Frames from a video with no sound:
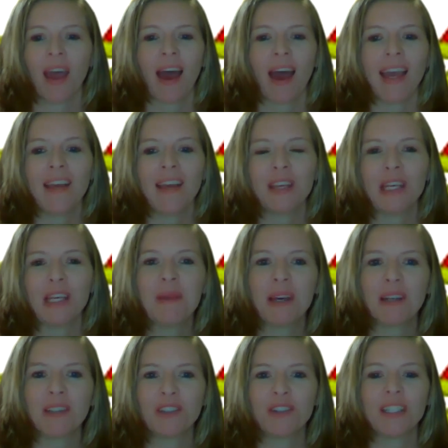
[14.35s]
I have
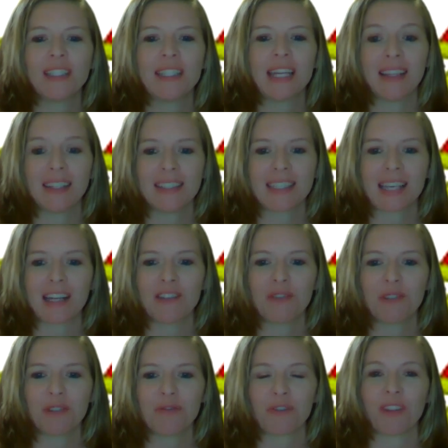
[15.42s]
emailed you the daily
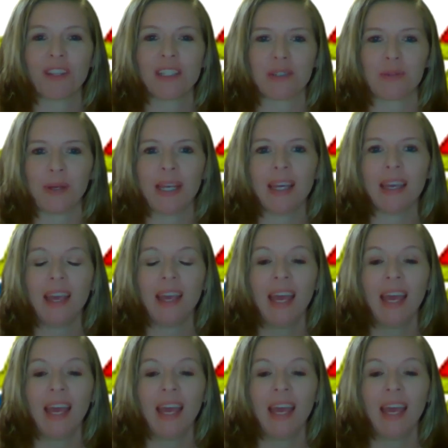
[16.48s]
schedules for this week